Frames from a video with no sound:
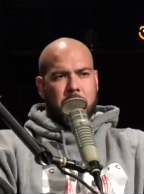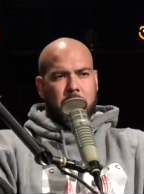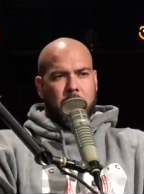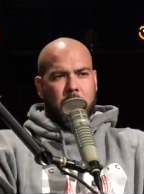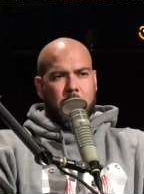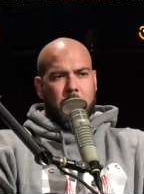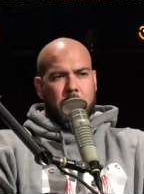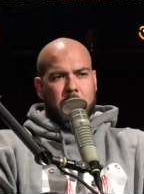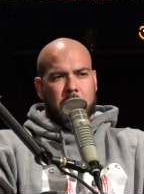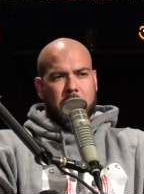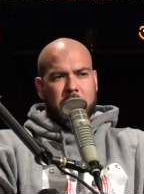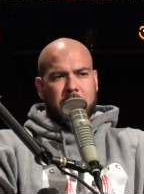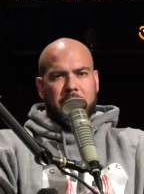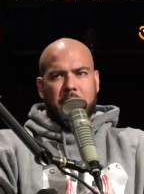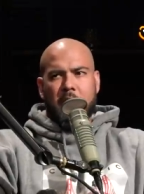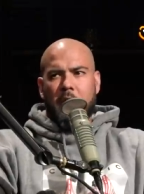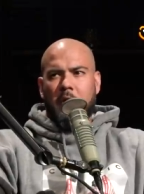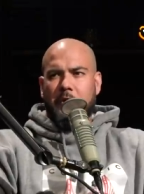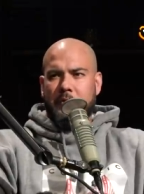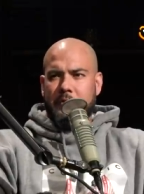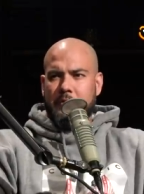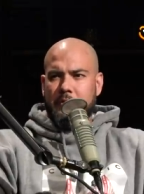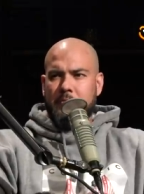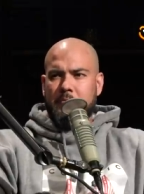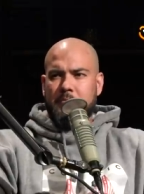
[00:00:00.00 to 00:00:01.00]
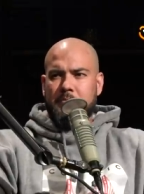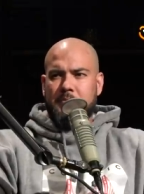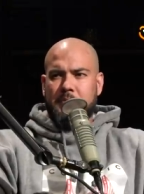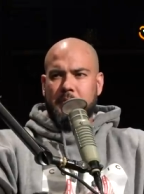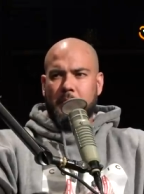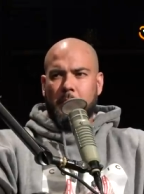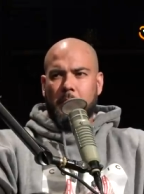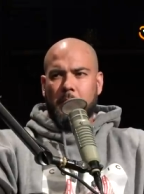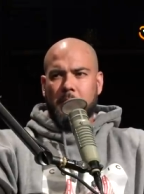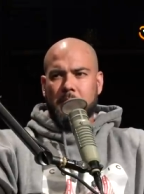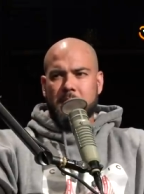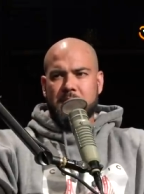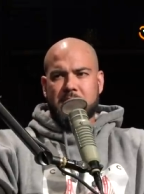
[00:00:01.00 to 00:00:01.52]
work, volume
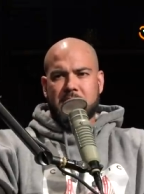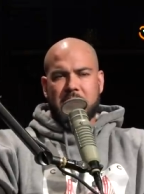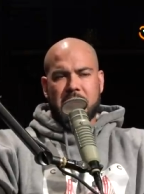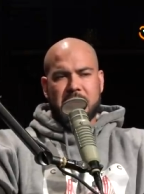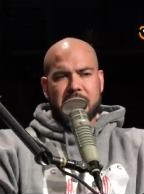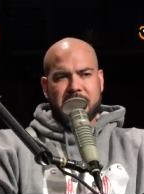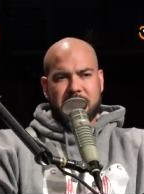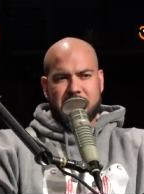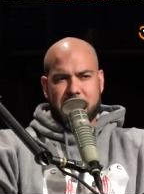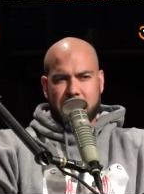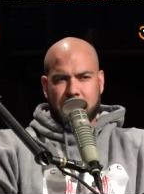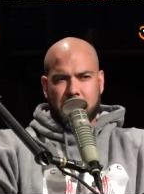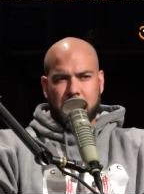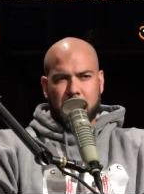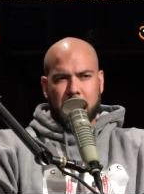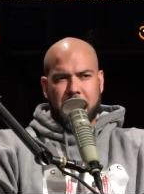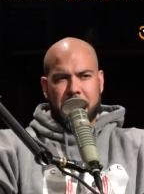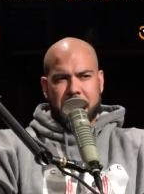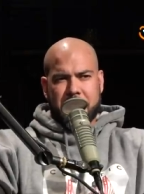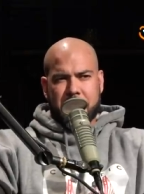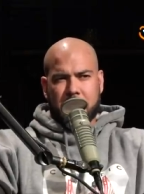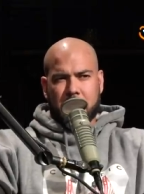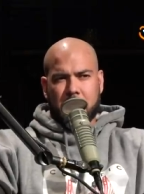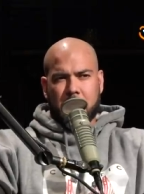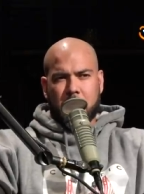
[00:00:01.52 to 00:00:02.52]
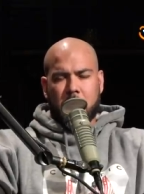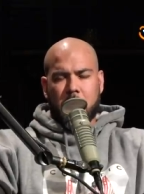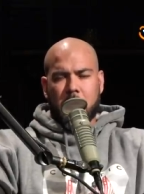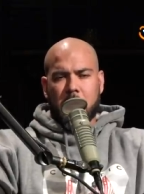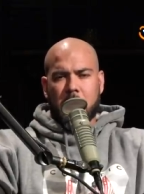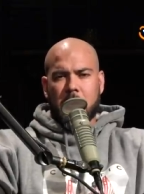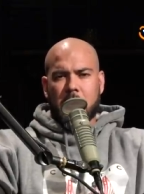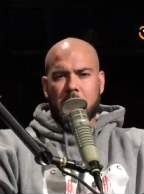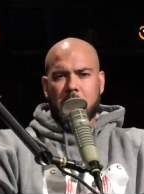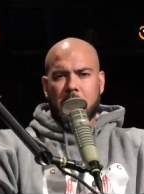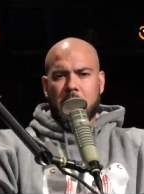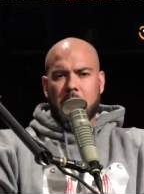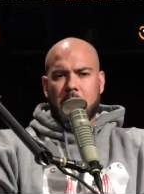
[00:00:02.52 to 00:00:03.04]
towards a single muscle group,
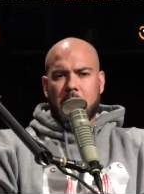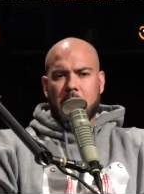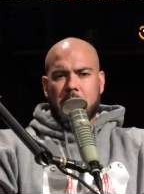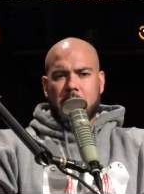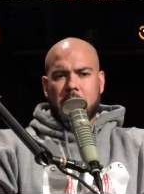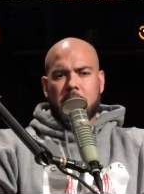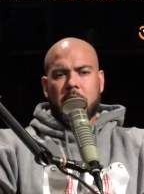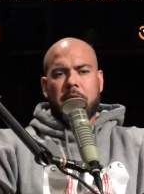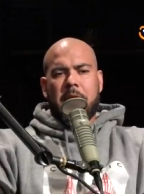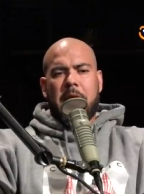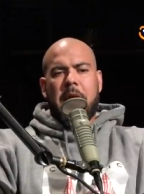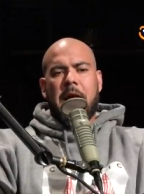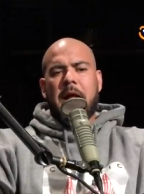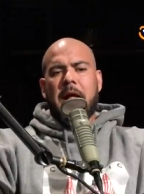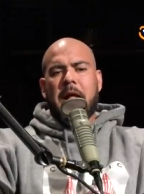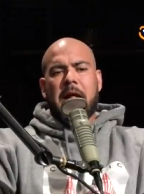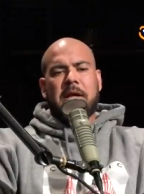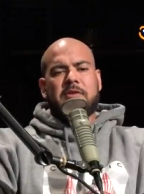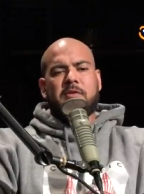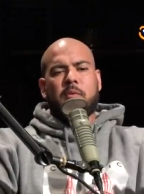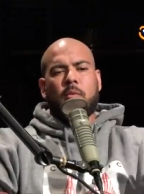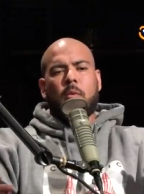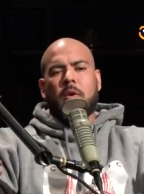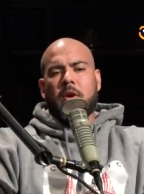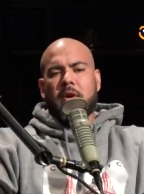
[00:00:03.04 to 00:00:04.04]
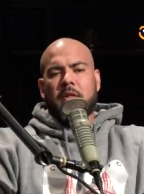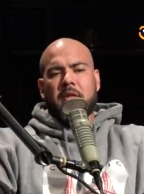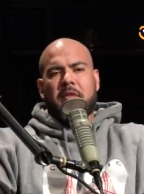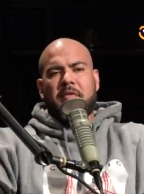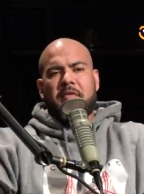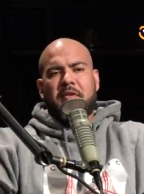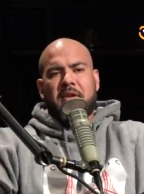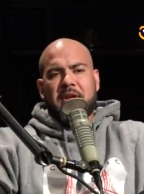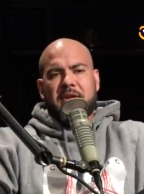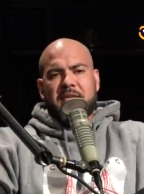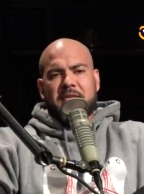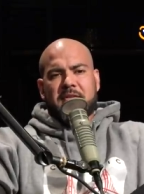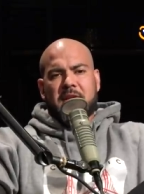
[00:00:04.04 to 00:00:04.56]
where, you know, that's one of the
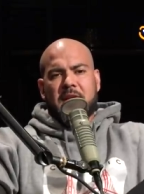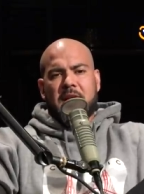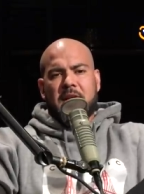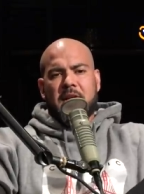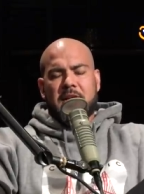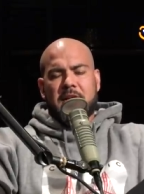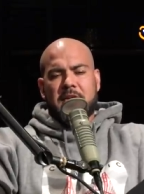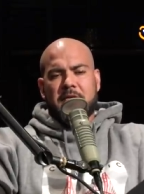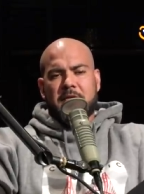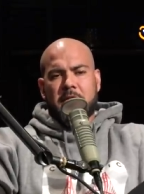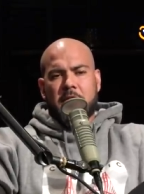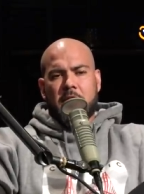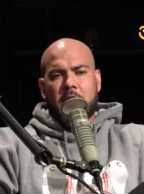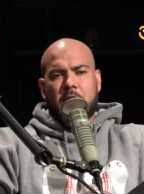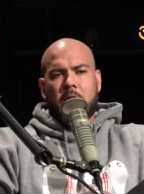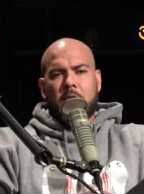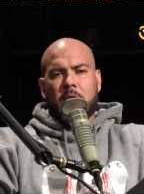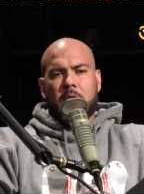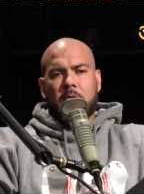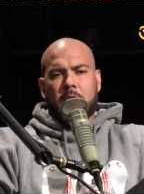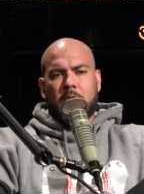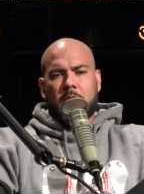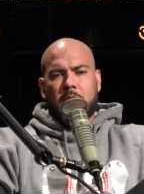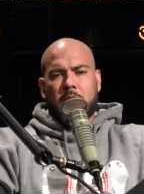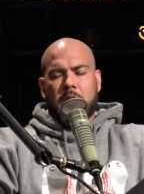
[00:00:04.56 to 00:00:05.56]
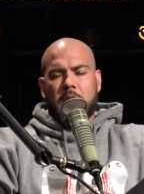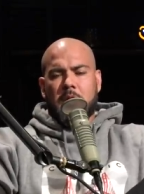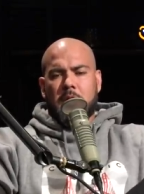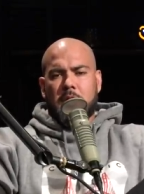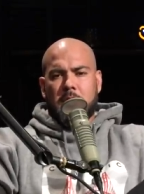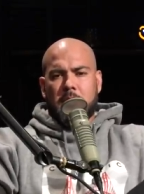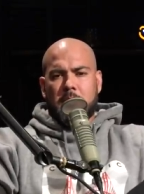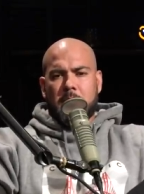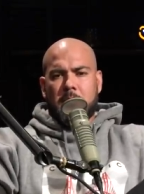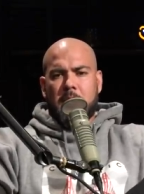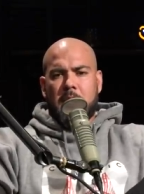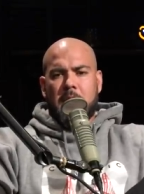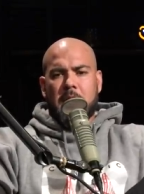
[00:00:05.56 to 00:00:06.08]
things that, even though
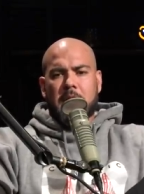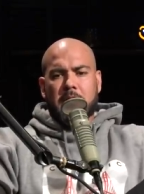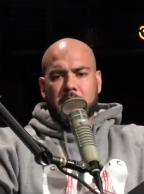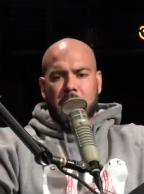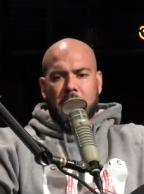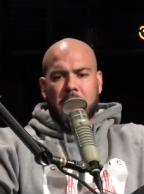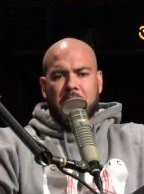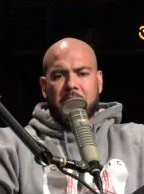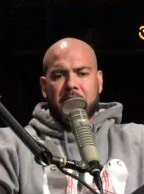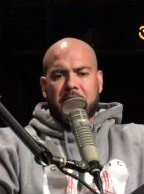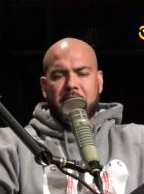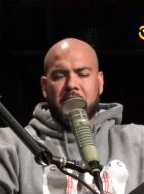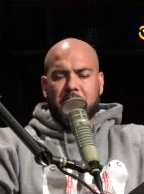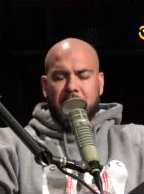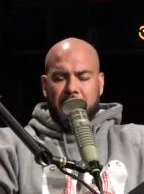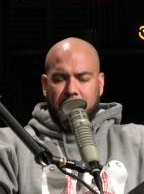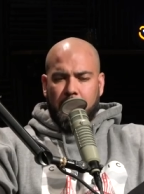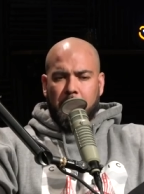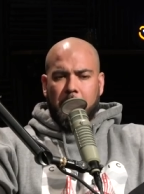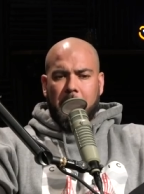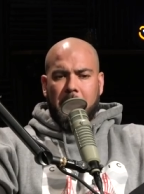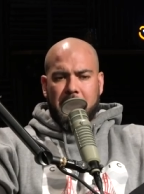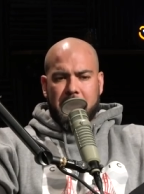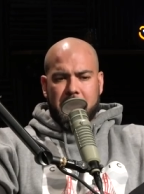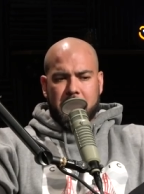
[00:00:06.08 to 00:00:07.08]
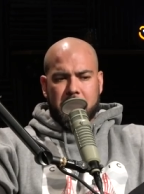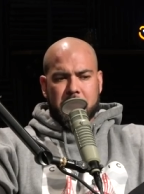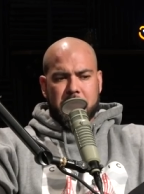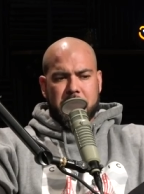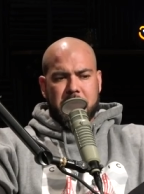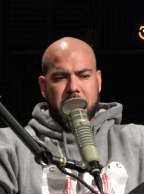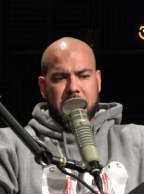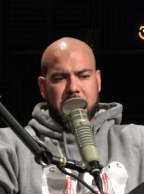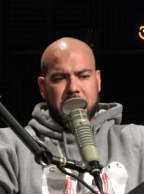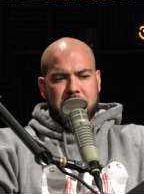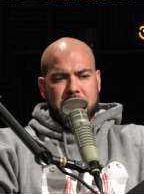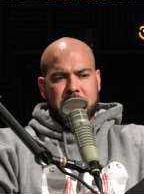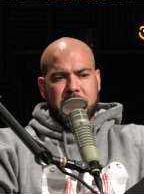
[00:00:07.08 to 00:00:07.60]
I love full body
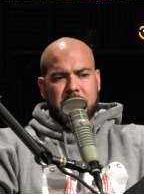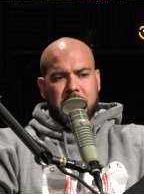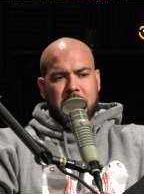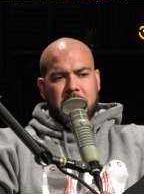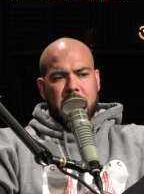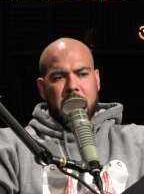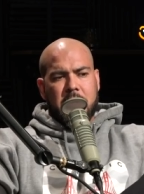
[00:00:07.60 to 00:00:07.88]
routines,